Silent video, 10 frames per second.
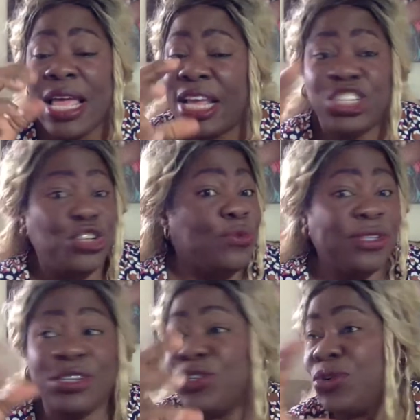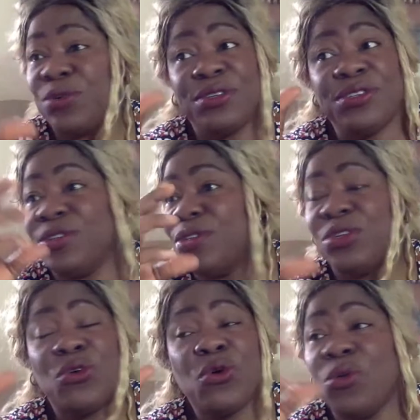And she was into crystals.
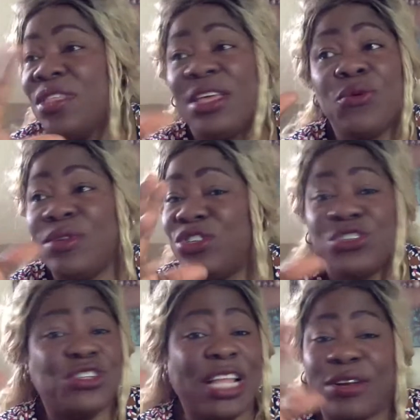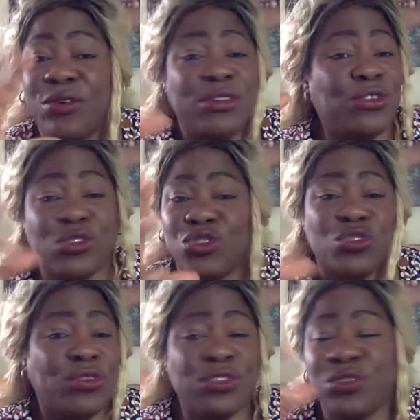Her whole thing was just like crystals,
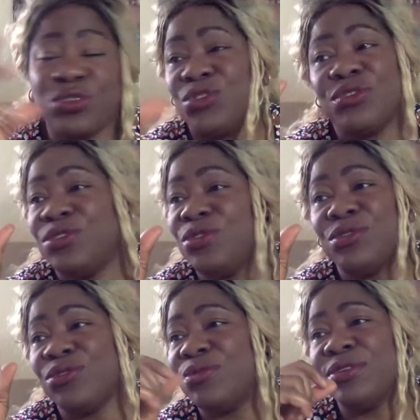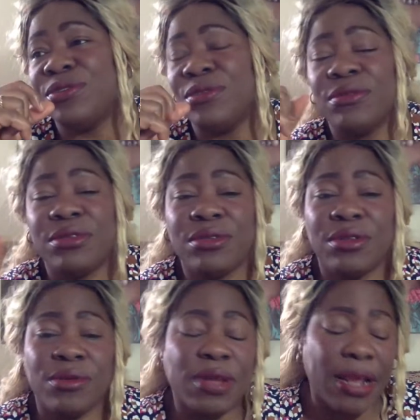crystals, crystals, crystals.
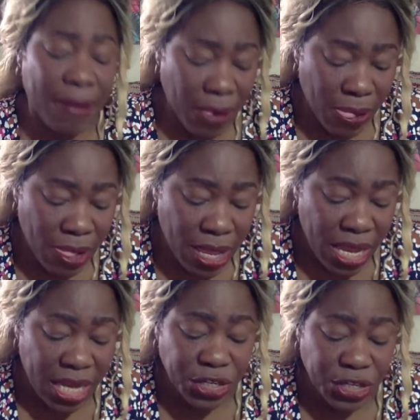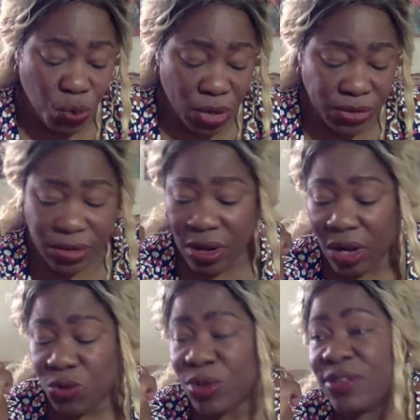Okay, and she worked a
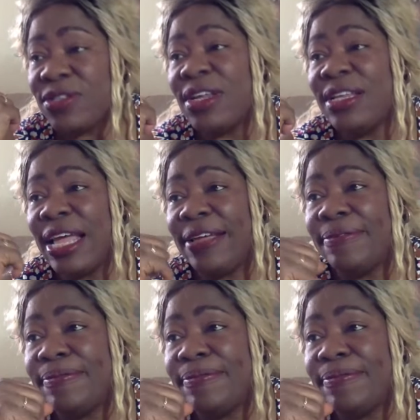lot with sunlight.